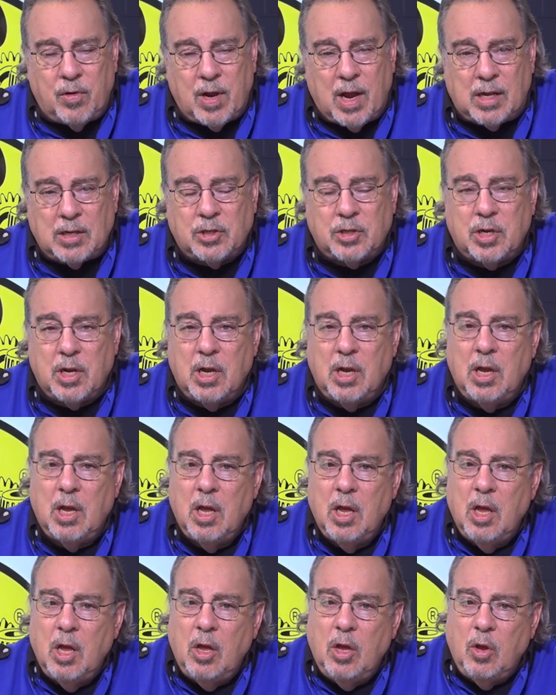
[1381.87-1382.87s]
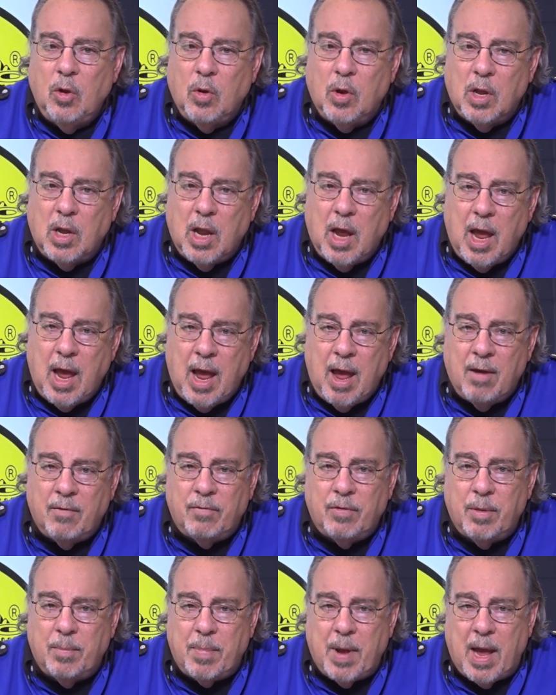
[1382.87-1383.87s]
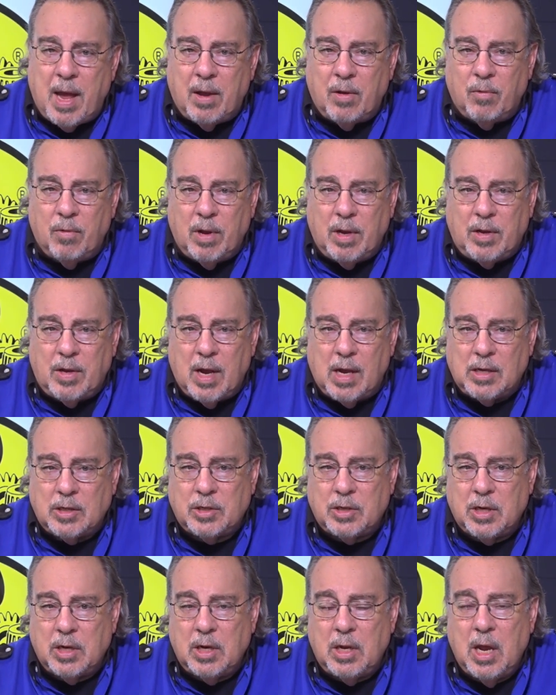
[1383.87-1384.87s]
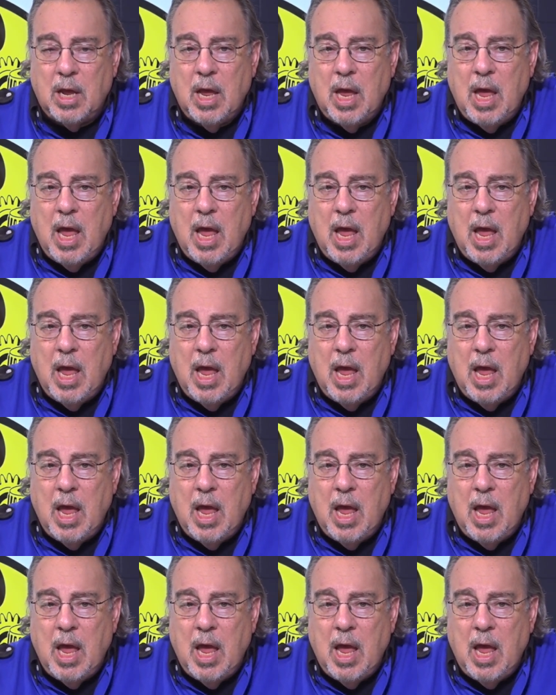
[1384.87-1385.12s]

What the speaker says: testing, you can have the battery tested,